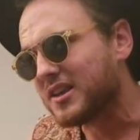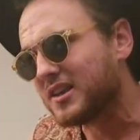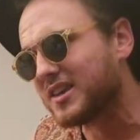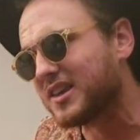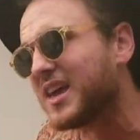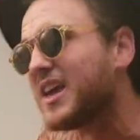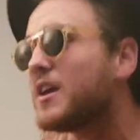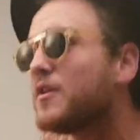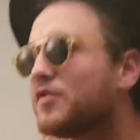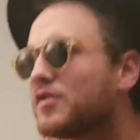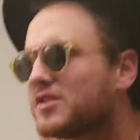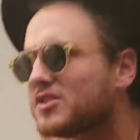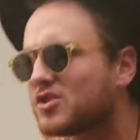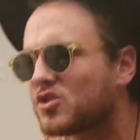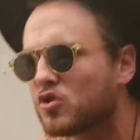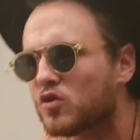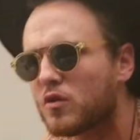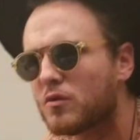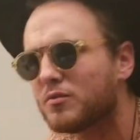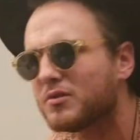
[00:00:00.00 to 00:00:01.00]
give it
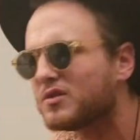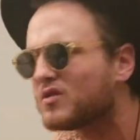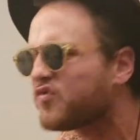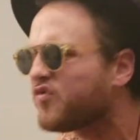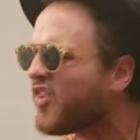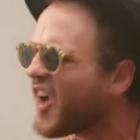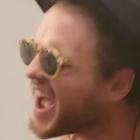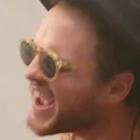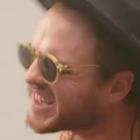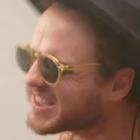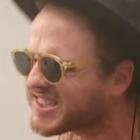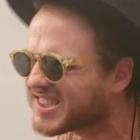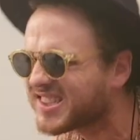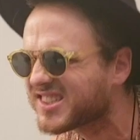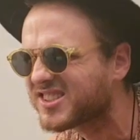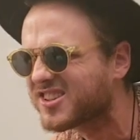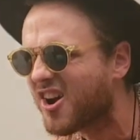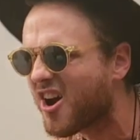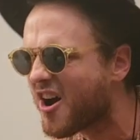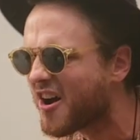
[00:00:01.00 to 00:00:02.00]
to him as fast
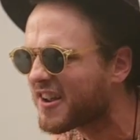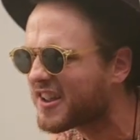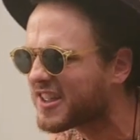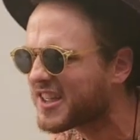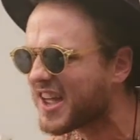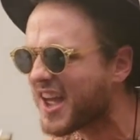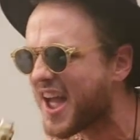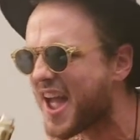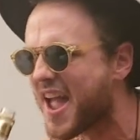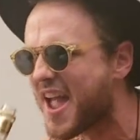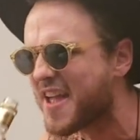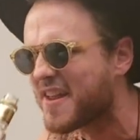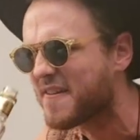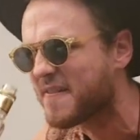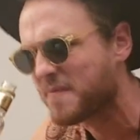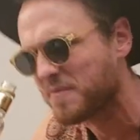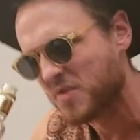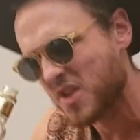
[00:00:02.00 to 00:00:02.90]
as I can